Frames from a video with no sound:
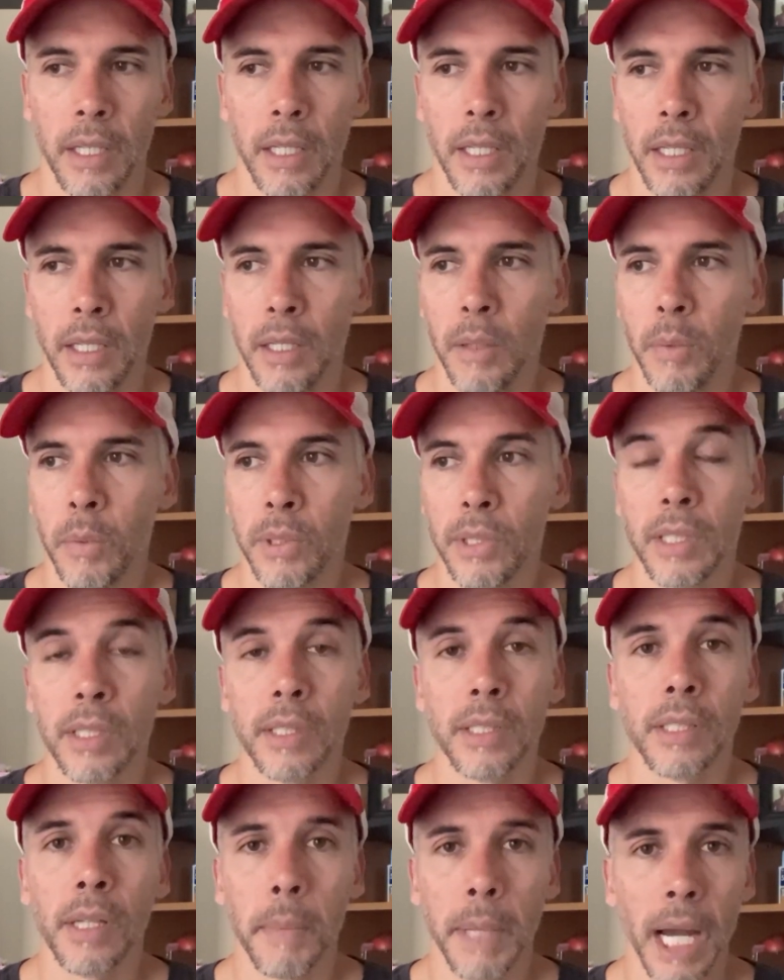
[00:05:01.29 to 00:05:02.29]
he was in
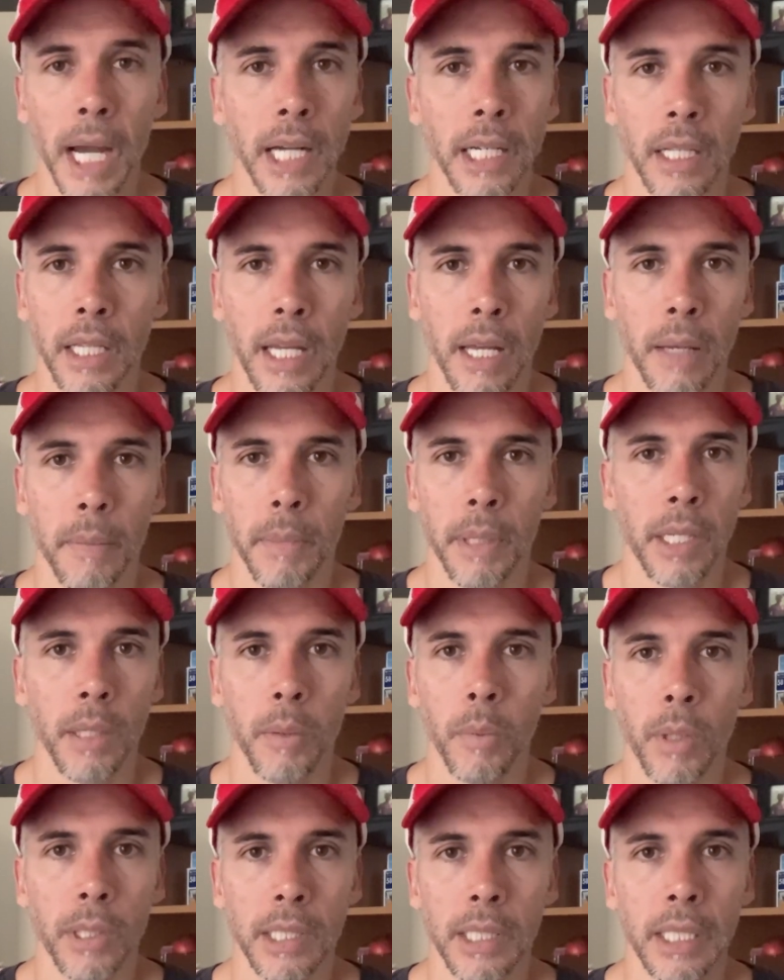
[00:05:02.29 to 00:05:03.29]
some kind of land, but he
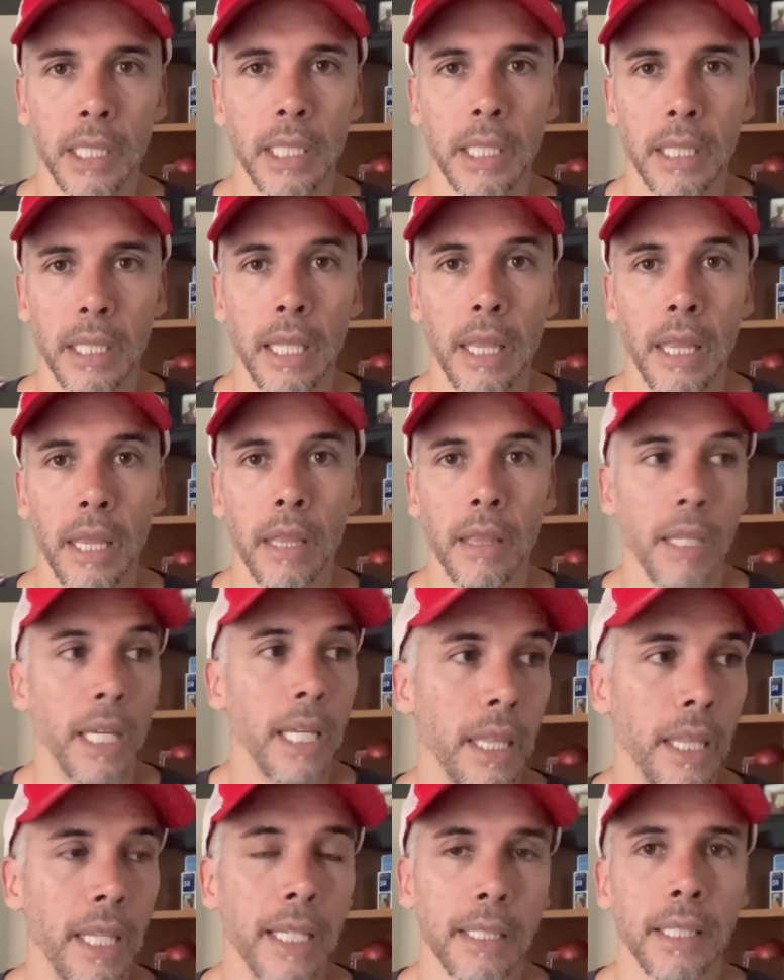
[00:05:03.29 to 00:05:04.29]
wasn't in in
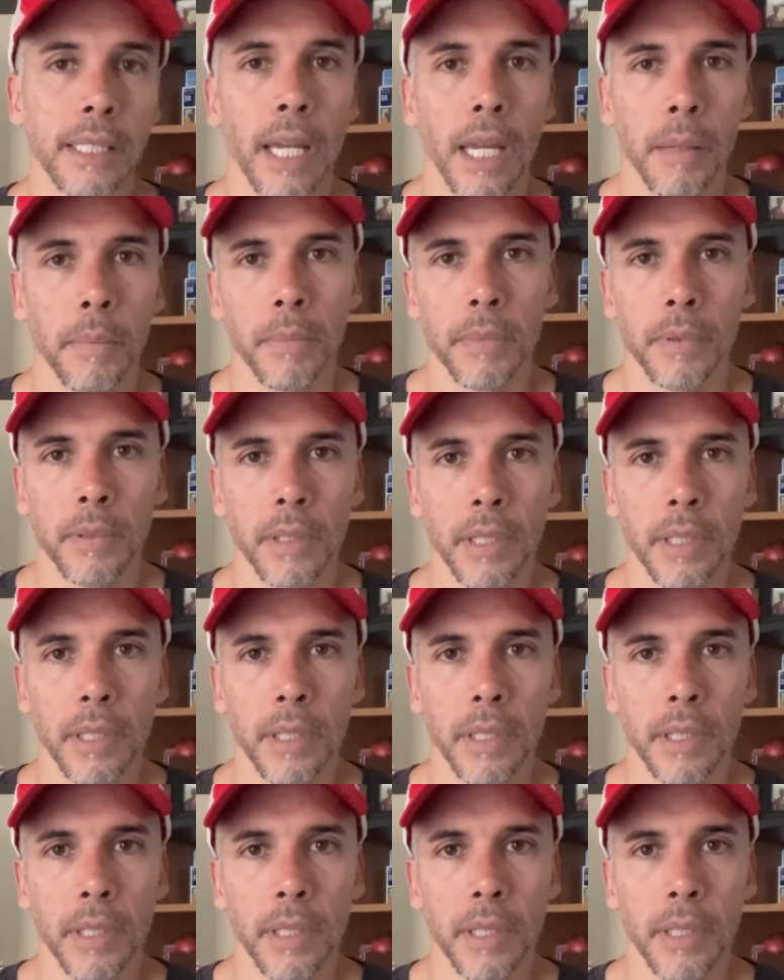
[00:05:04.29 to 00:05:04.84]
this game.